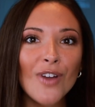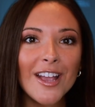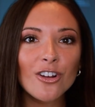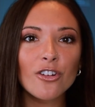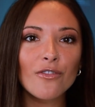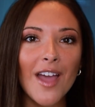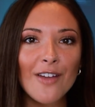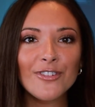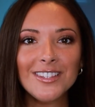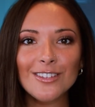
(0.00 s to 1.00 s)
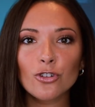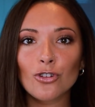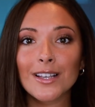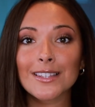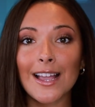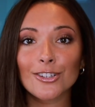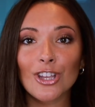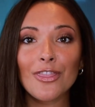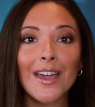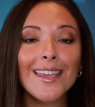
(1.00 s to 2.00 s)
record of every single
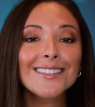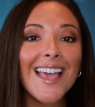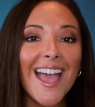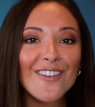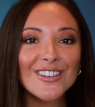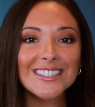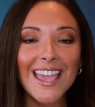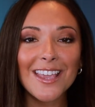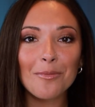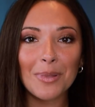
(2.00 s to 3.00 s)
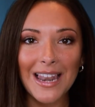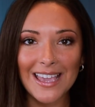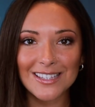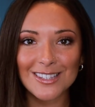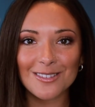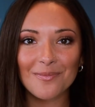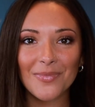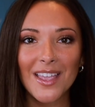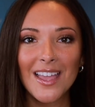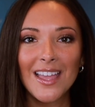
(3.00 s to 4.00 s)
transaction that has ever taken place.
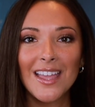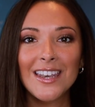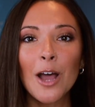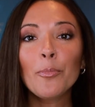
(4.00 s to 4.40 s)
Now,